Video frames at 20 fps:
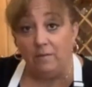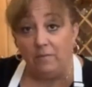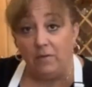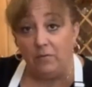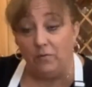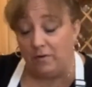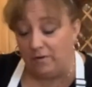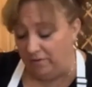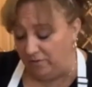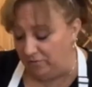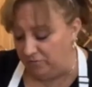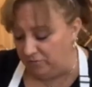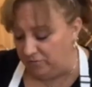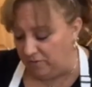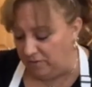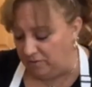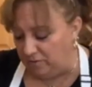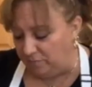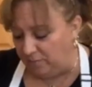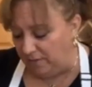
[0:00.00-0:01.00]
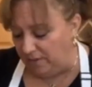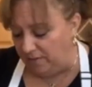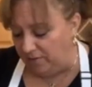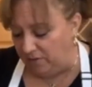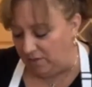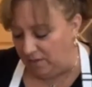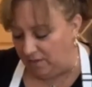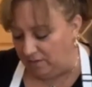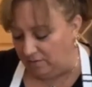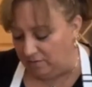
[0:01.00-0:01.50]
to have to get me one of those razor
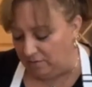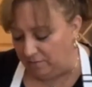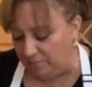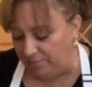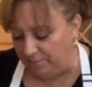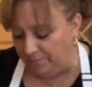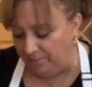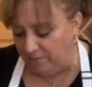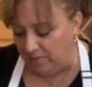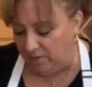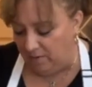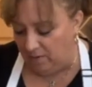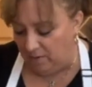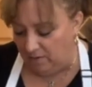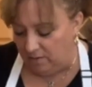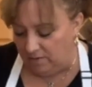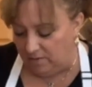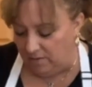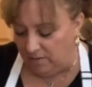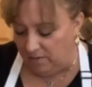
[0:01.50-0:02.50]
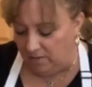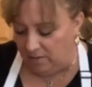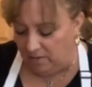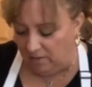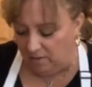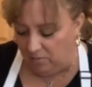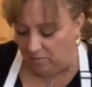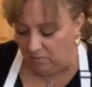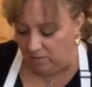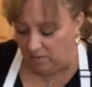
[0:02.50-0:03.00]
blade things but I
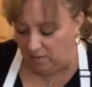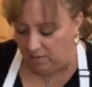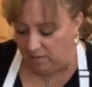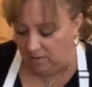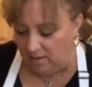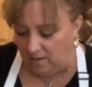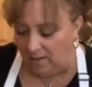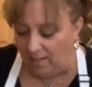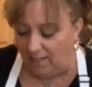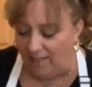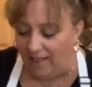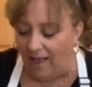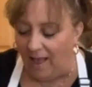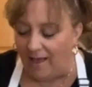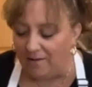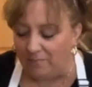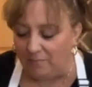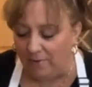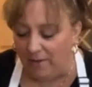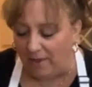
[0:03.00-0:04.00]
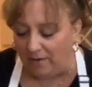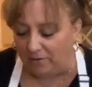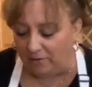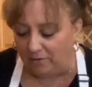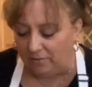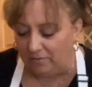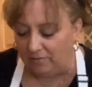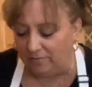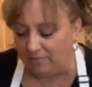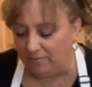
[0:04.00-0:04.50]
think it'll work a lot
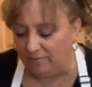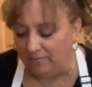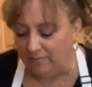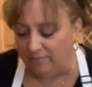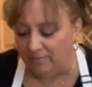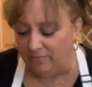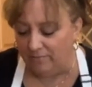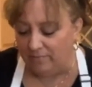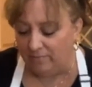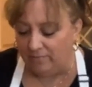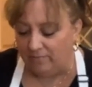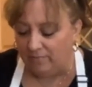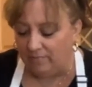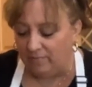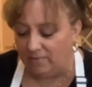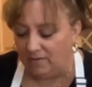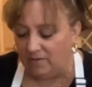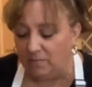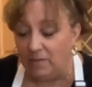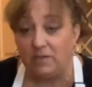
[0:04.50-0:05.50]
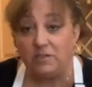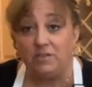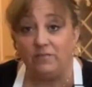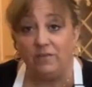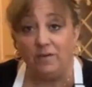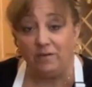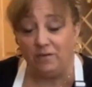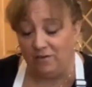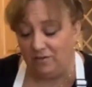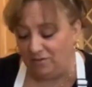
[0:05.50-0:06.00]
better,
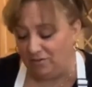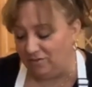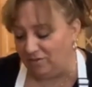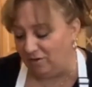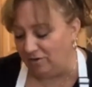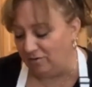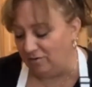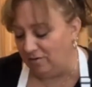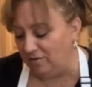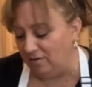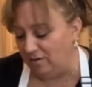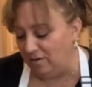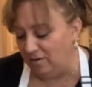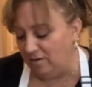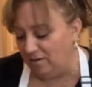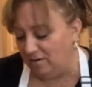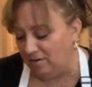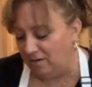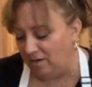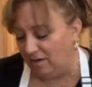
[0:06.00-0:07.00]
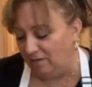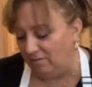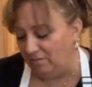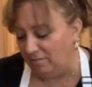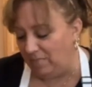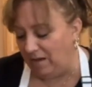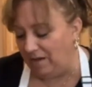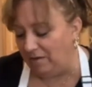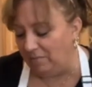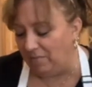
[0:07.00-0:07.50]
especially if I'm gonna start
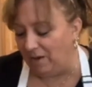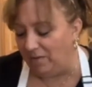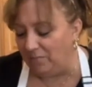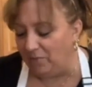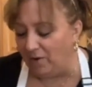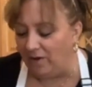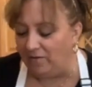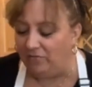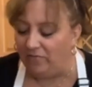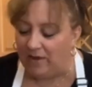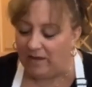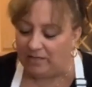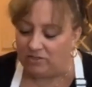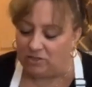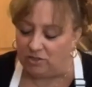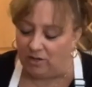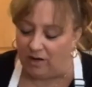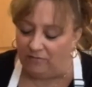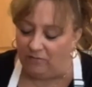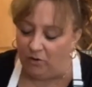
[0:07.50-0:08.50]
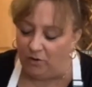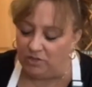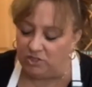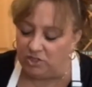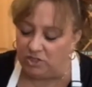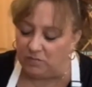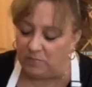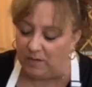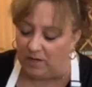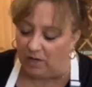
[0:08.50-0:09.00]
getting making my bread fancier. I've
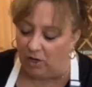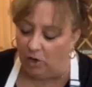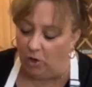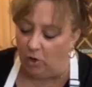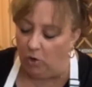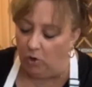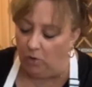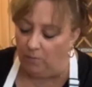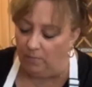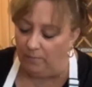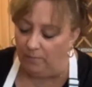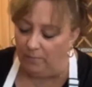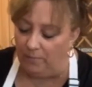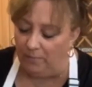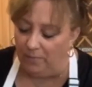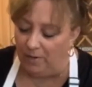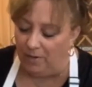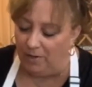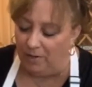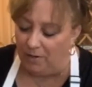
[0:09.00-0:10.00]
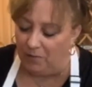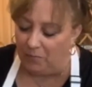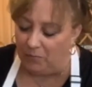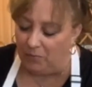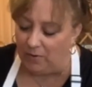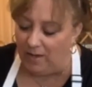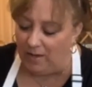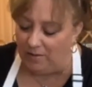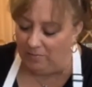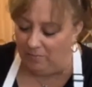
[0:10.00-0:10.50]
always just been a home
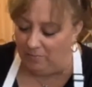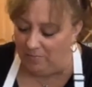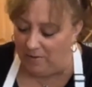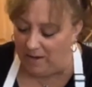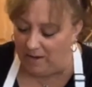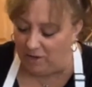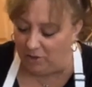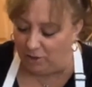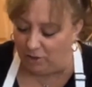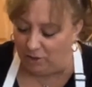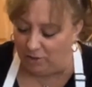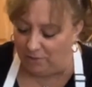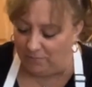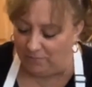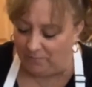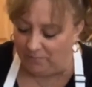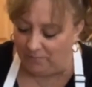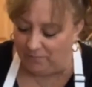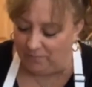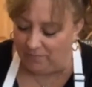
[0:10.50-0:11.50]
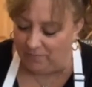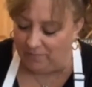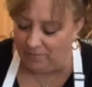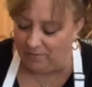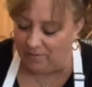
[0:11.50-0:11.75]
bread maker.